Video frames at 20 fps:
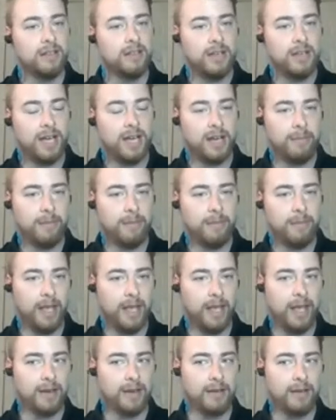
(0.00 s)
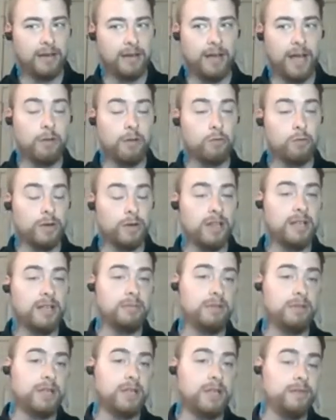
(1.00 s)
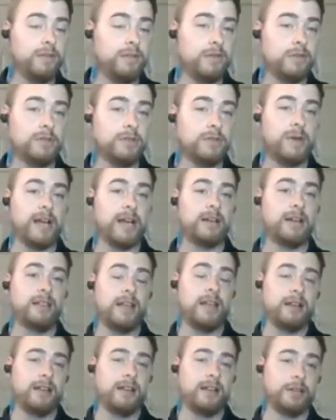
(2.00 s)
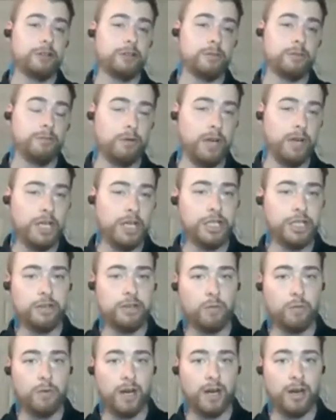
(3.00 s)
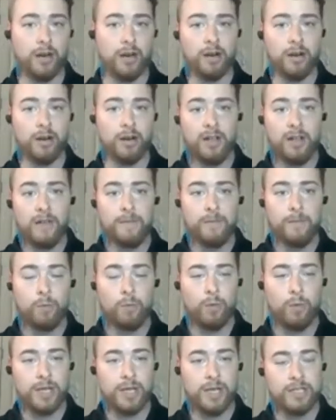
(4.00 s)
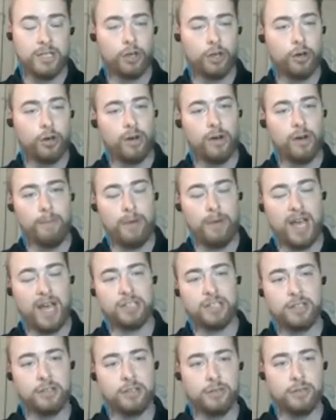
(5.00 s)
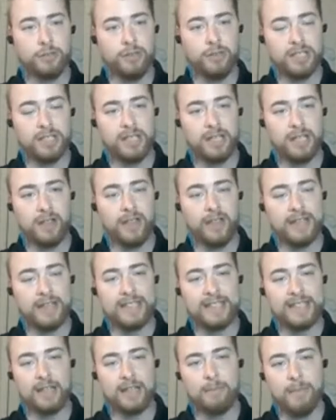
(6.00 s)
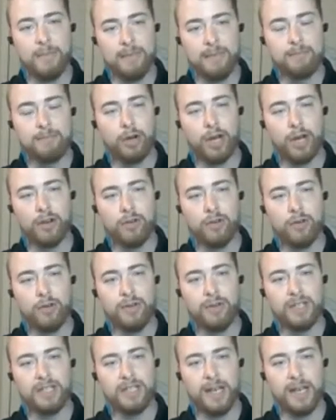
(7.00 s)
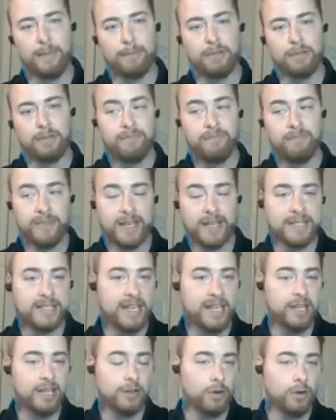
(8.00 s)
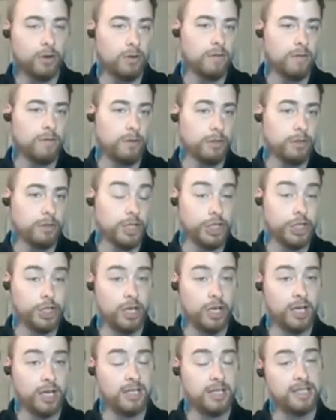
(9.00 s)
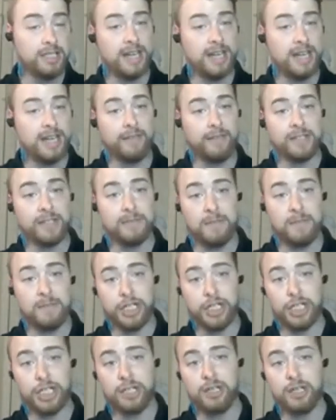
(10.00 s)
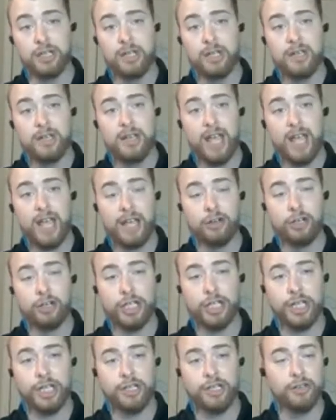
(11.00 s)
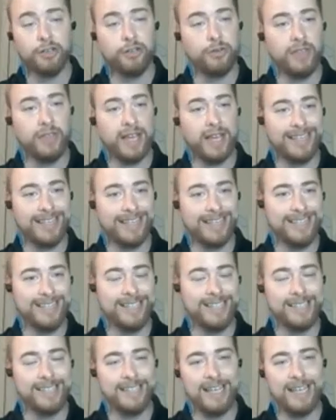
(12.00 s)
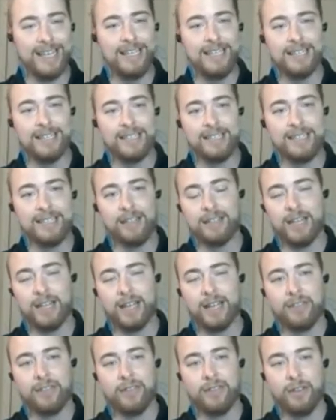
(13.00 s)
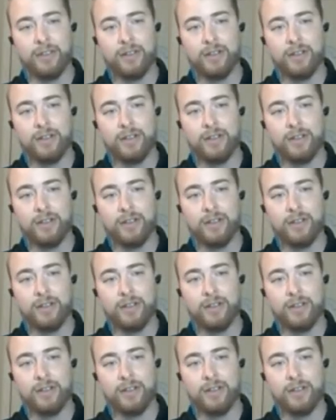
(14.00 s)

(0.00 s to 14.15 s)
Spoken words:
And I really believe it goes back to that electroporation, where once a current passes through the cell, that cell membrane opens up. And say a lower voltage shock doesn't have as much energy to do that instantaneous cell death.